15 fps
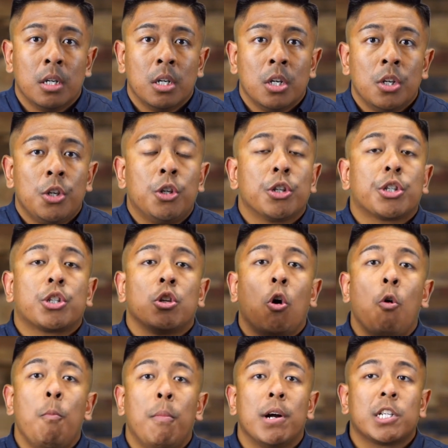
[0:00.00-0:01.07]
You're
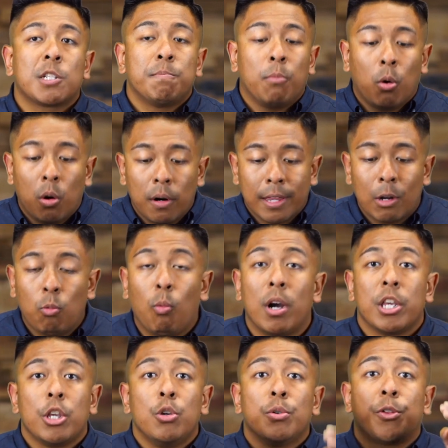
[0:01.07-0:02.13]
so much more than
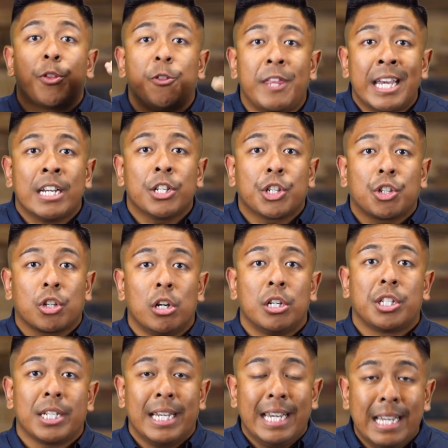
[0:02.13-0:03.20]
what you think
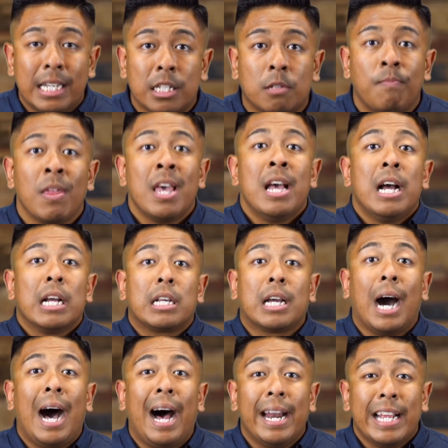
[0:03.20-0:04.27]
church is.
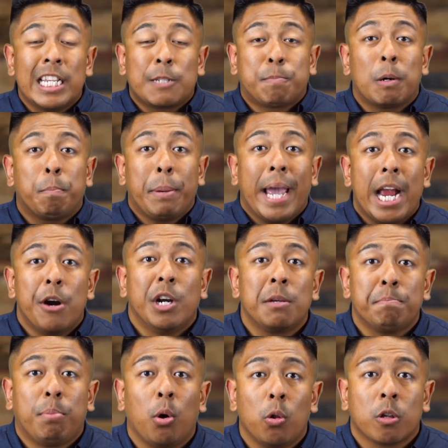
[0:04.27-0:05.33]
God is
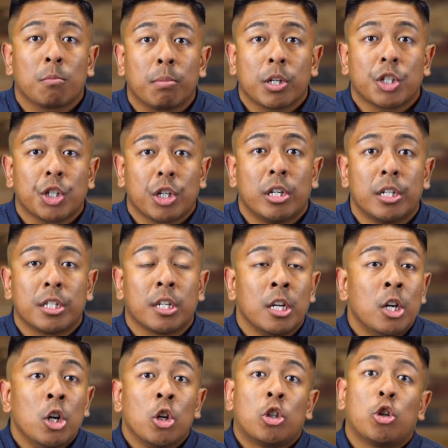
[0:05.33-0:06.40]
preparing Bolingbrook Church
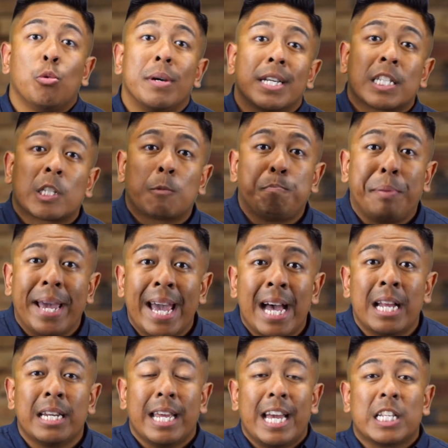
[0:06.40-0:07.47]
to
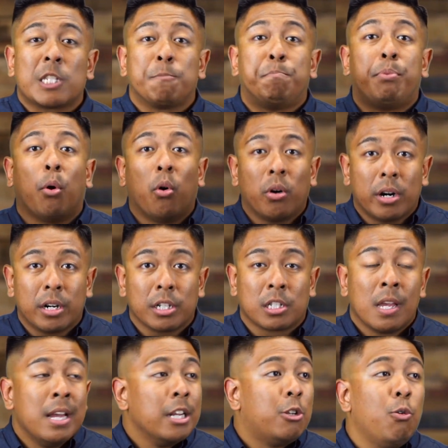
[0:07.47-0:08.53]
expand its borders,
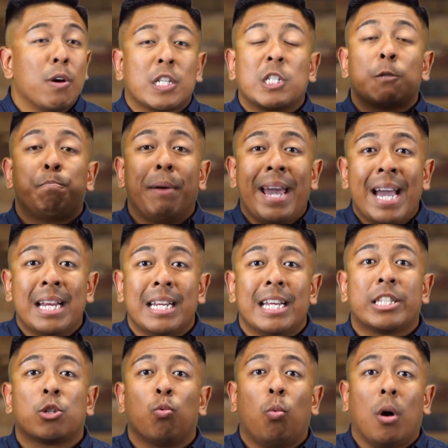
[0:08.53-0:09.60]
to expand
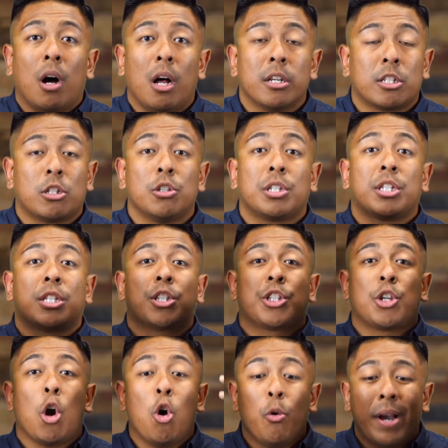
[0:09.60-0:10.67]
its walls, to
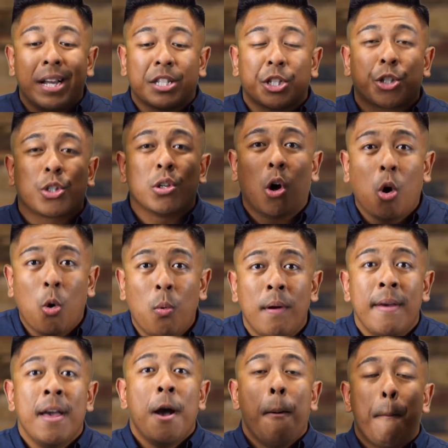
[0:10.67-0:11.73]
show it so
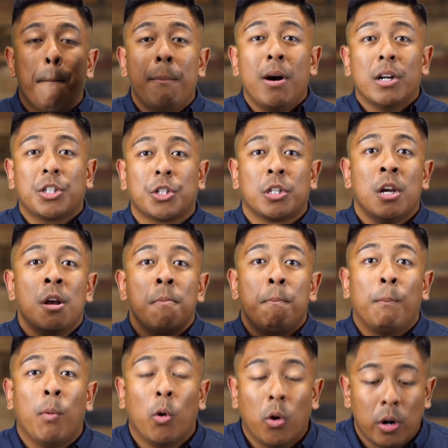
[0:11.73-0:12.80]
much
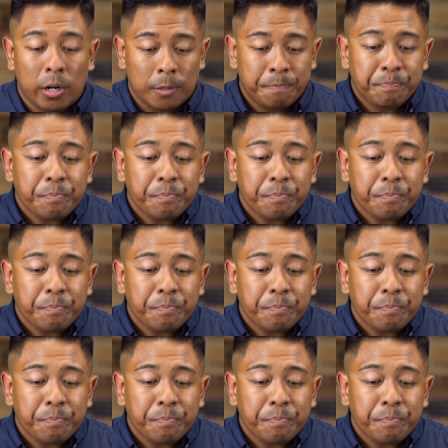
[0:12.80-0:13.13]
more.